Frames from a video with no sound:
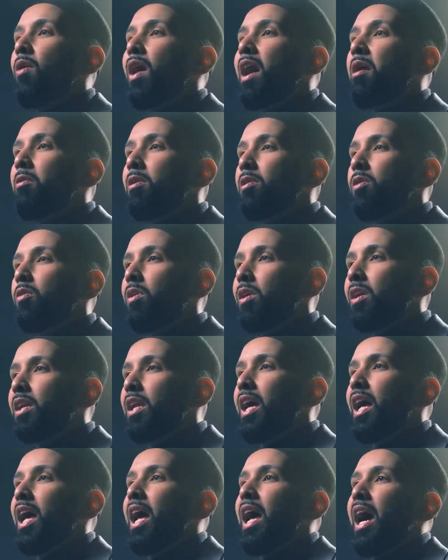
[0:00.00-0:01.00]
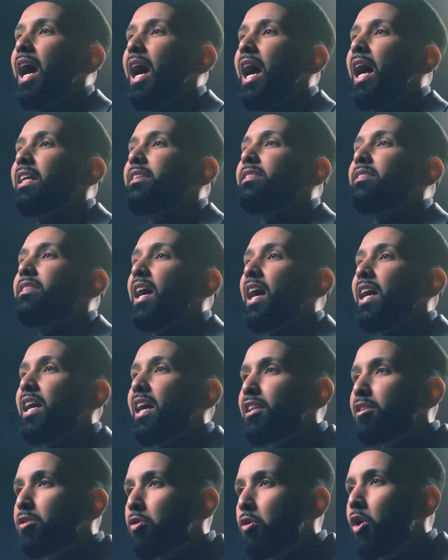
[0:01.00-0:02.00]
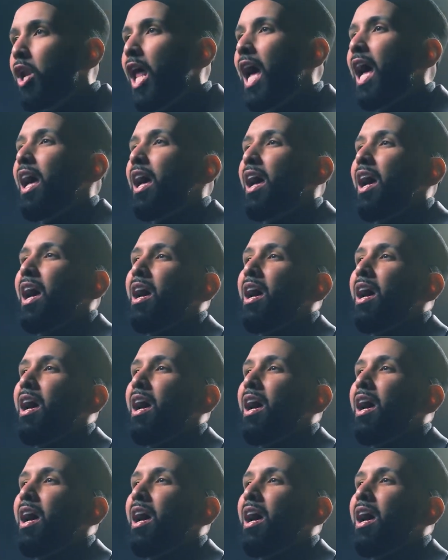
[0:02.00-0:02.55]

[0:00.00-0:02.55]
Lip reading: O our Lord, Hatta yadkhula